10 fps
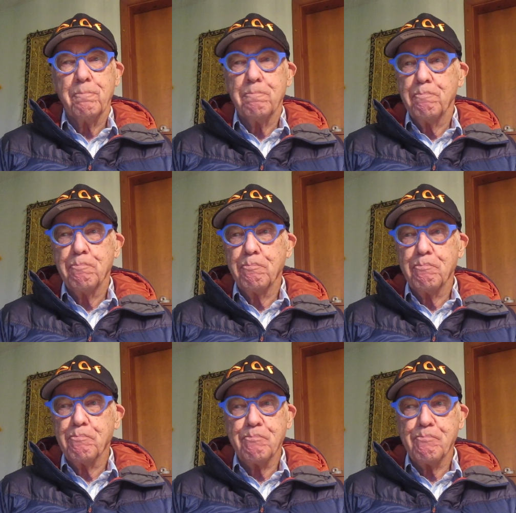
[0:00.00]

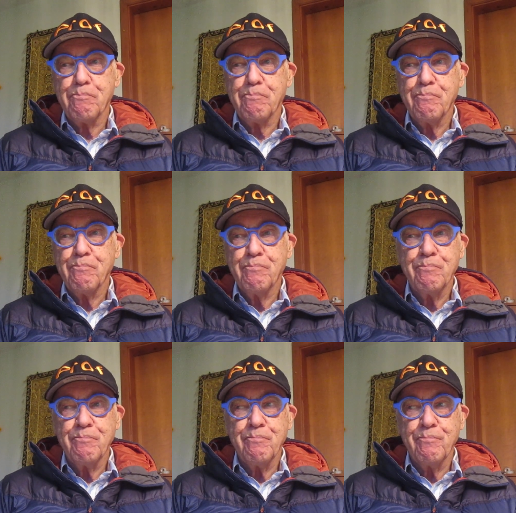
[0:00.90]

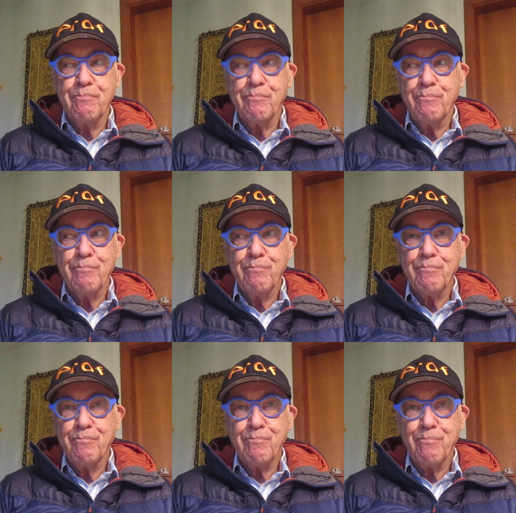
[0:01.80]

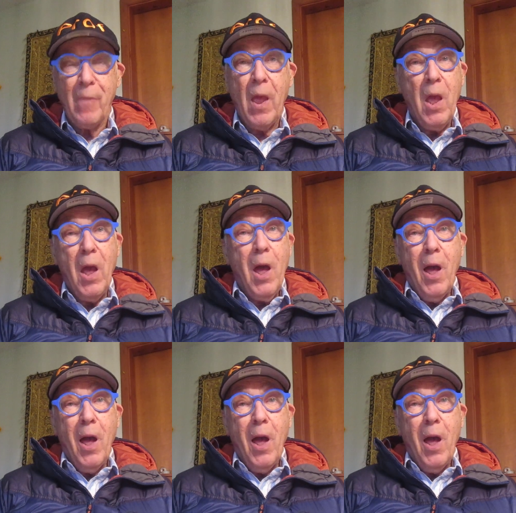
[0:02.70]
No one is speaking in this clip.